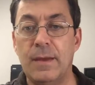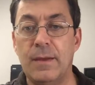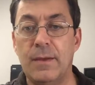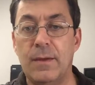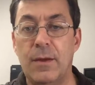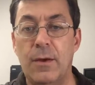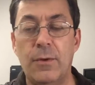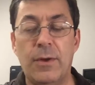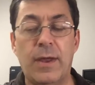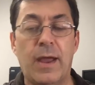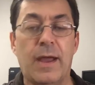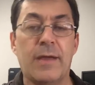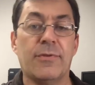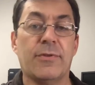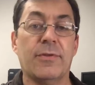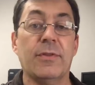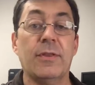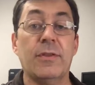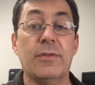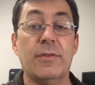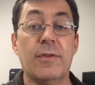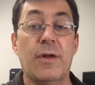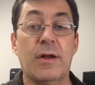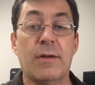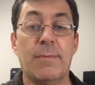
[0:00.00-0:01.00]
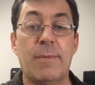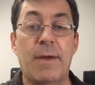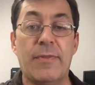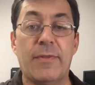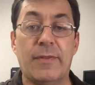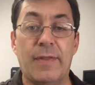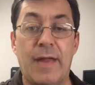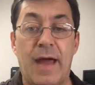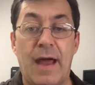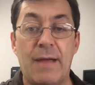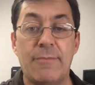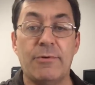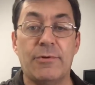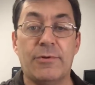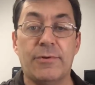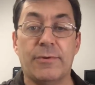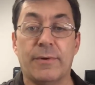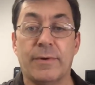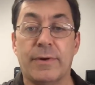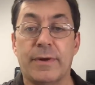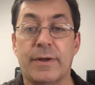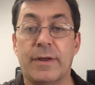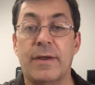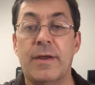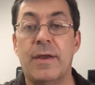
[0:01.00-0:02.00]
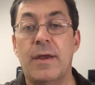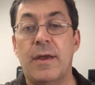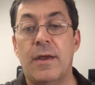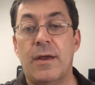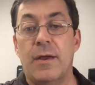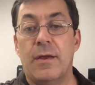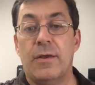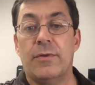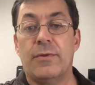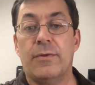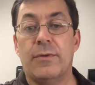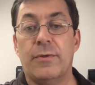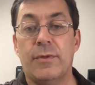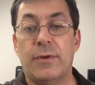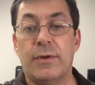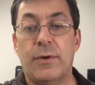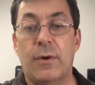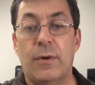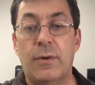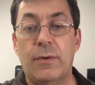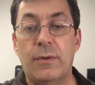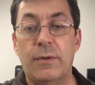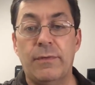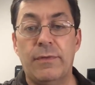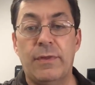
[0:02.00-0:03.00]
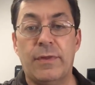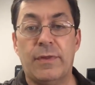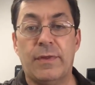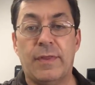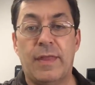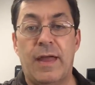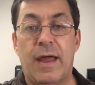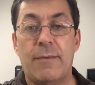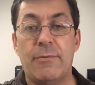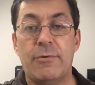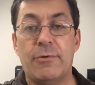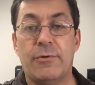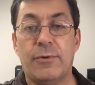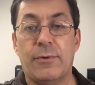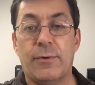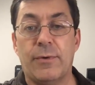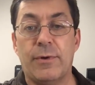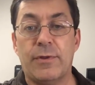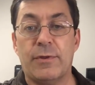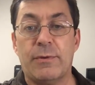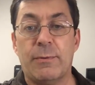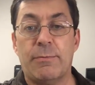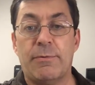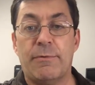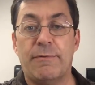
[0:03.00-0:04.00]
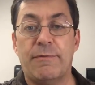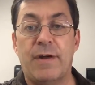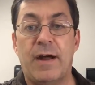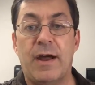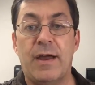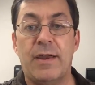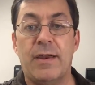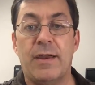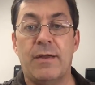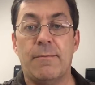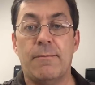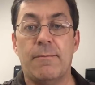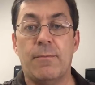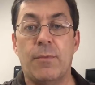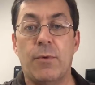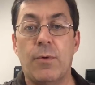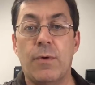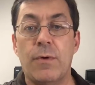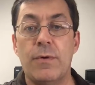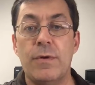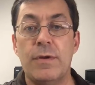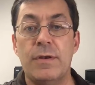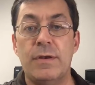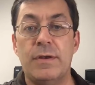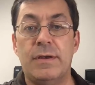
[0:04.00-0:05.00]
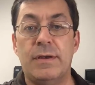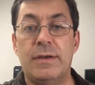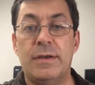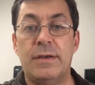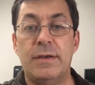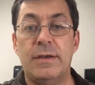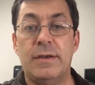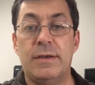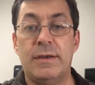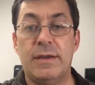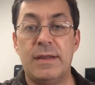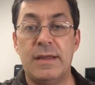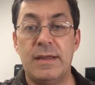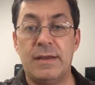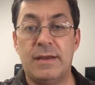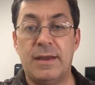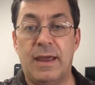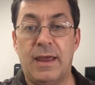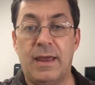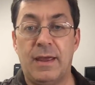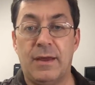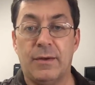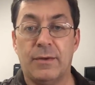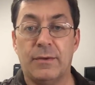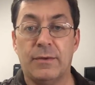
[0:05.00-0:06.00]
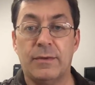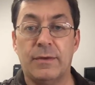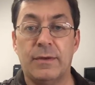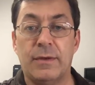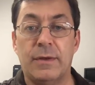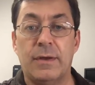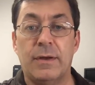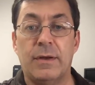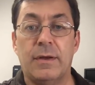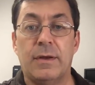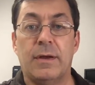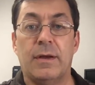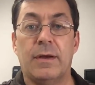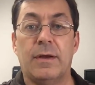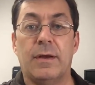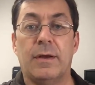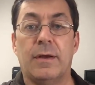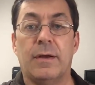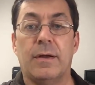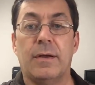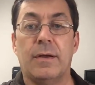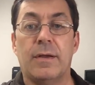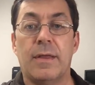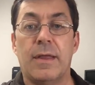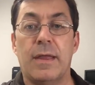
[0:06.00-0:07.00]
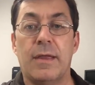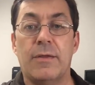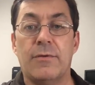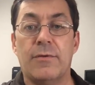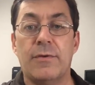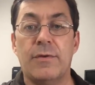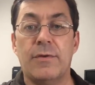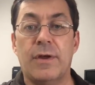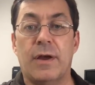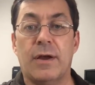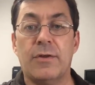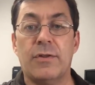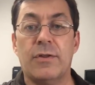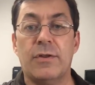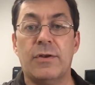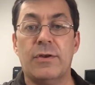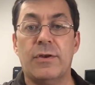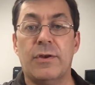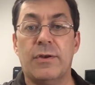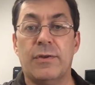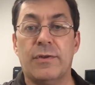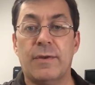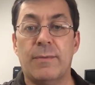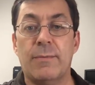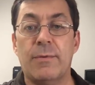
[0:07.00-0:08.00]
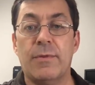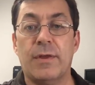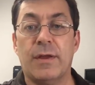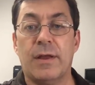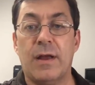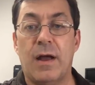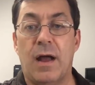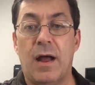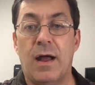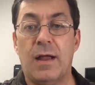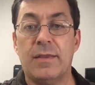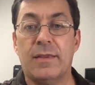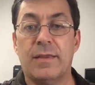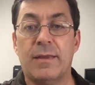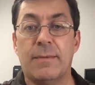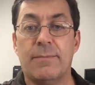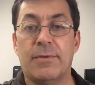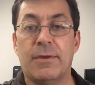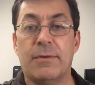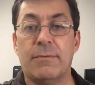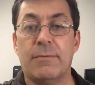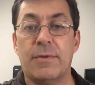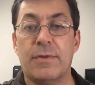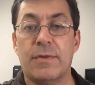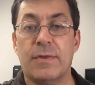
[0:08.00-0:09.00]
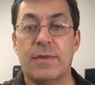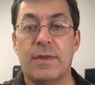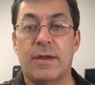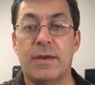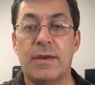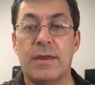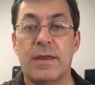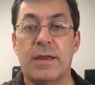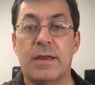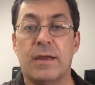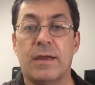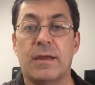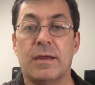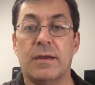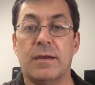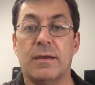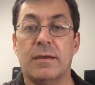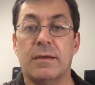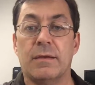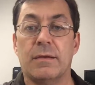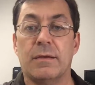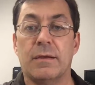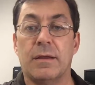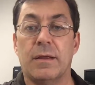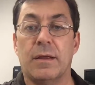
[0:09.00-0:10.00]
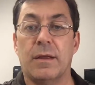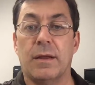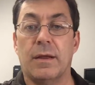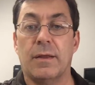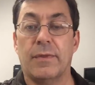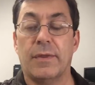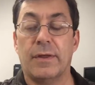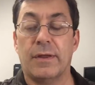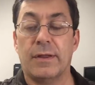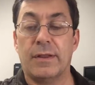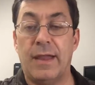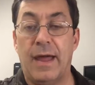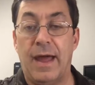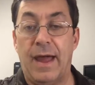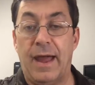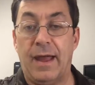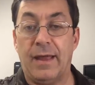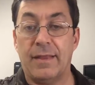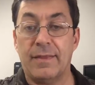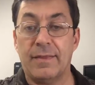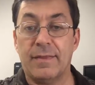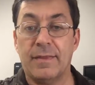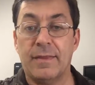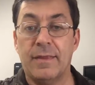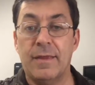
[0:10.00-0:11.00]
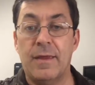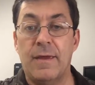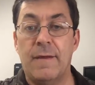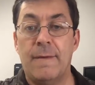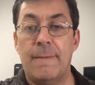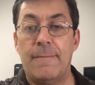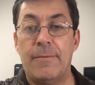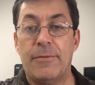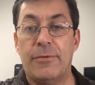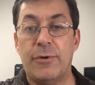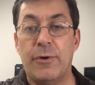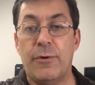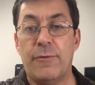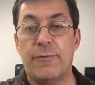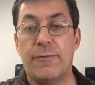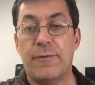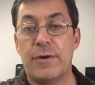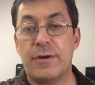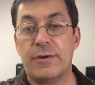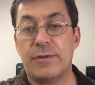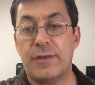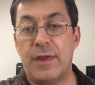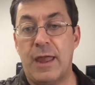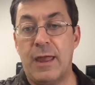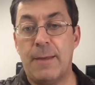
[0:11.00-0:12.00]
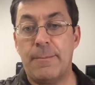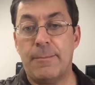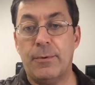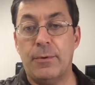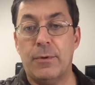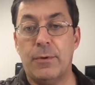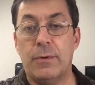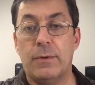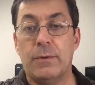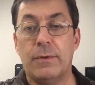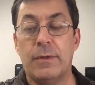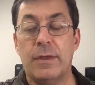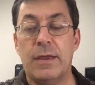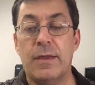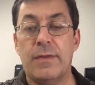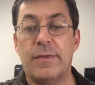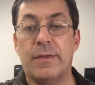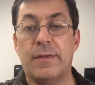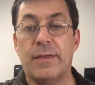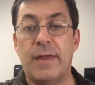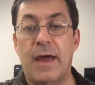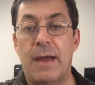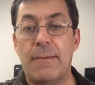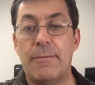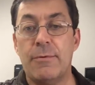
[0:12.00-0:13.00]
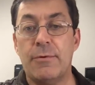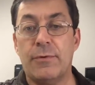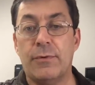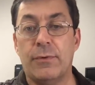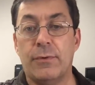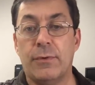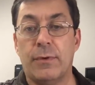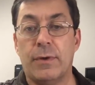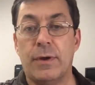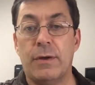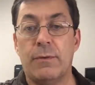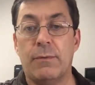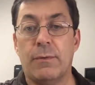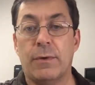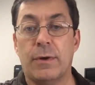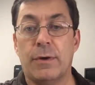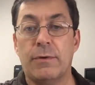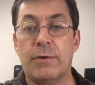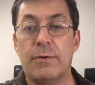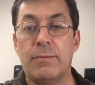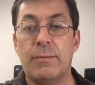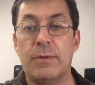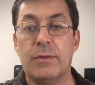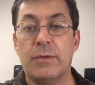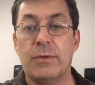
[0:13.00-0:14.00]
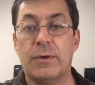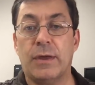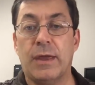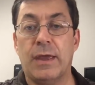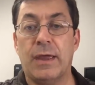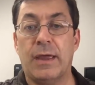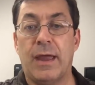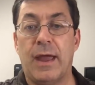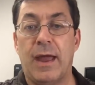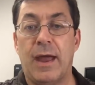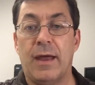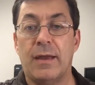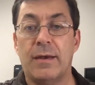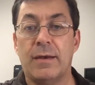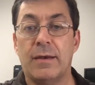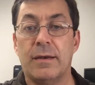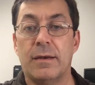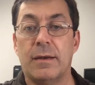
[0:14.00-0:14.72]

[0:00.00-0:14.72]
Okay, so let's talk about the laboratory. So the goal of this laboratory is to provide a more detailed introduction to some of the concepts that we study in the class. So for example, in the laboratory we're going to be looking at